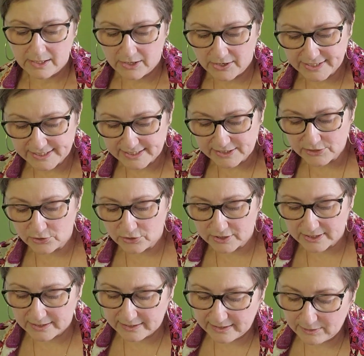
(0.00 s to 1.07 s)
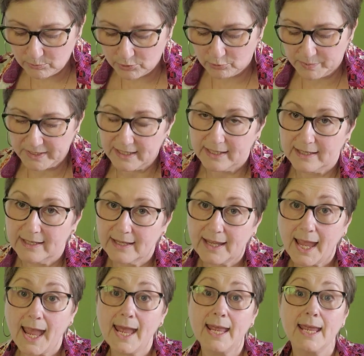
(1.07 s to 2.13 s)
I certainly will be
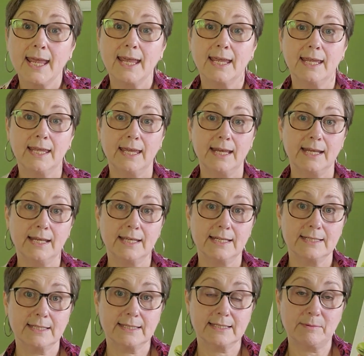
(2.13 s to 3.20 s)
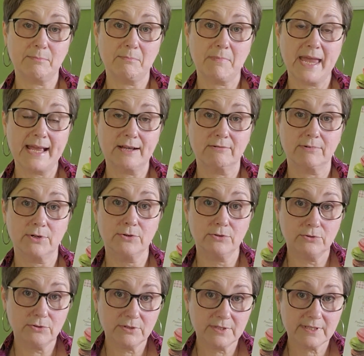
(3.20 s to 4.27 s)
getting into some
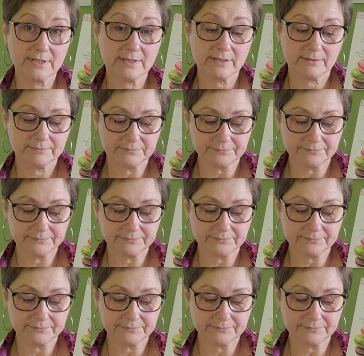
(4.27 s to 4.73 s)
macaroons.